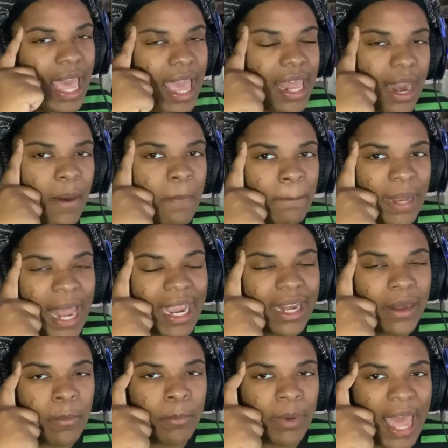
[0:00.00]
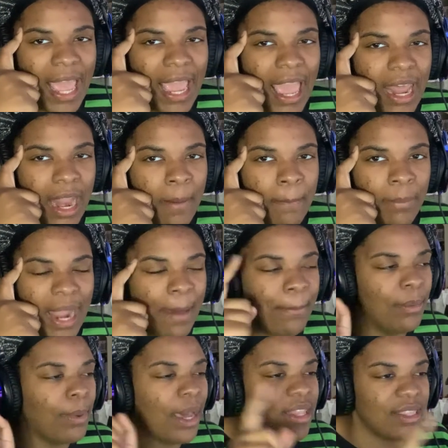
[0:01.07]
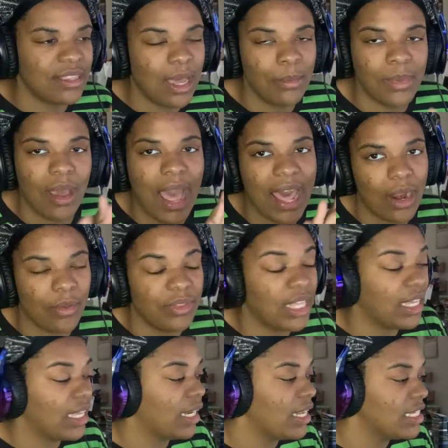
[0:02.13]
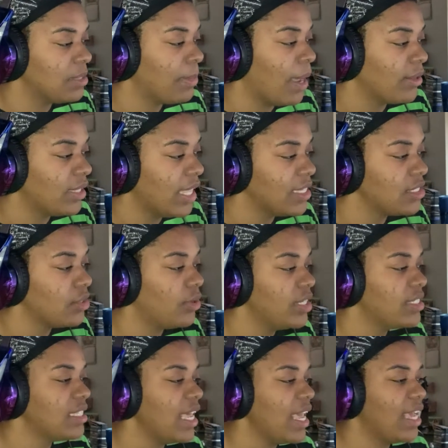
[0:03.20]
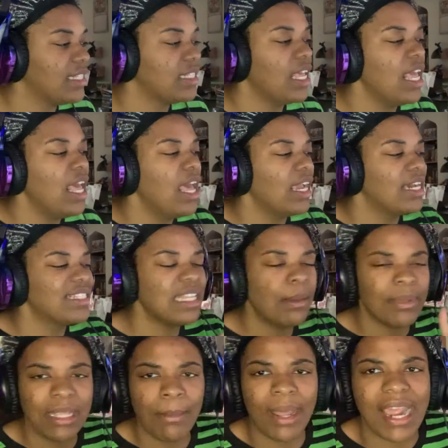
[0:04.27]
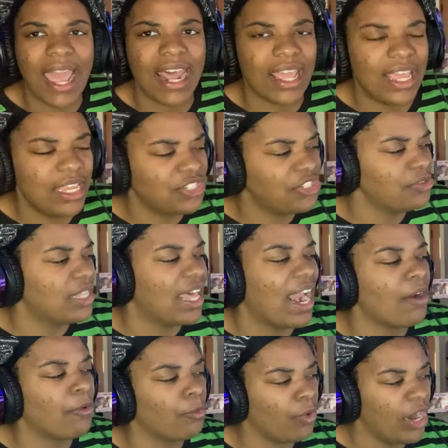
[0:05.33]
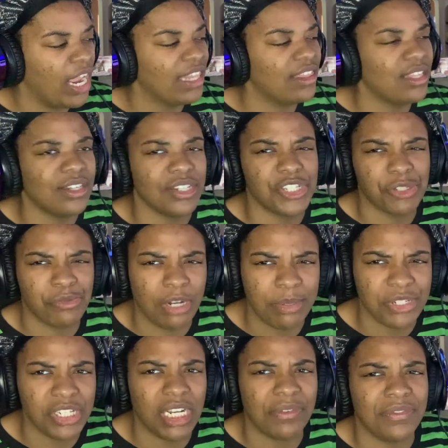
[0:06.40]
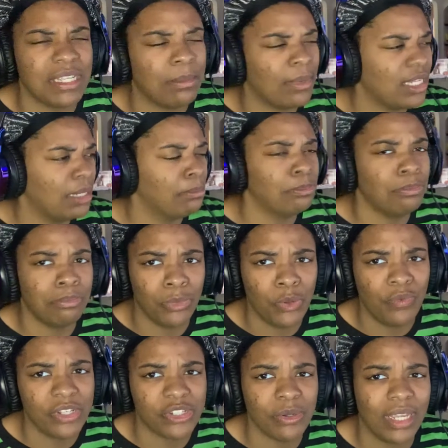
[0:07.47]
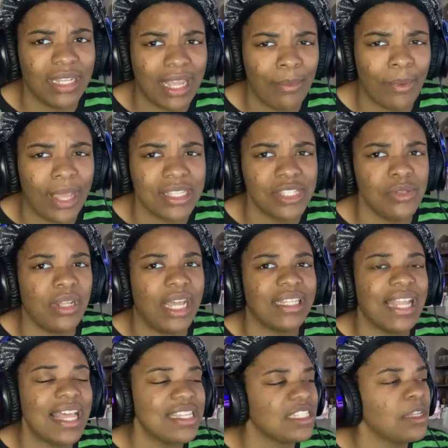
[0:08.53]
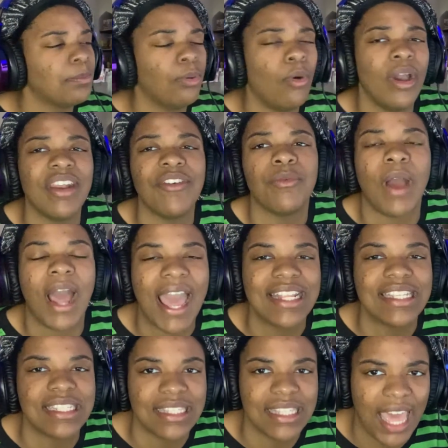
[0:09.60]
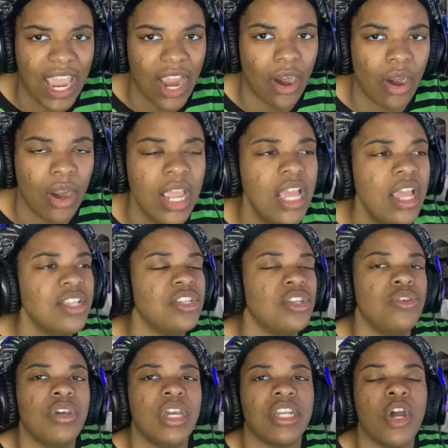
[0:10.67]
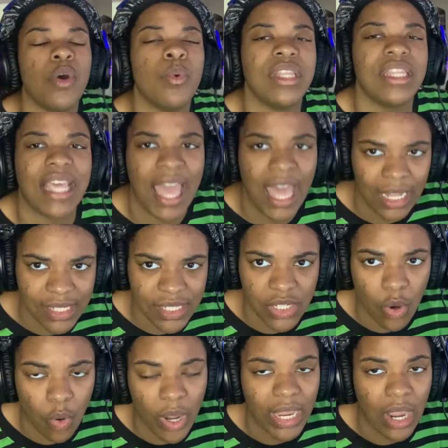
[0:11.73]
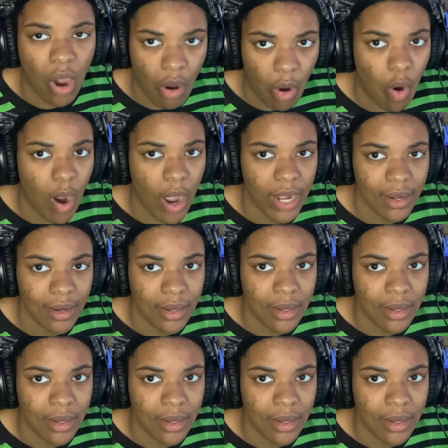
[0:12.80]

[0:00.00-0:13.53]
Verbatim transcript: And I'm black and I'm black and I'm black. But by the thumbnail, I don't think it is about that. So it says, because some, somebody had an issue that I read the description of some other movie trailer I read too. Like, that's the point of why it's there. So you can know what the hell is going on.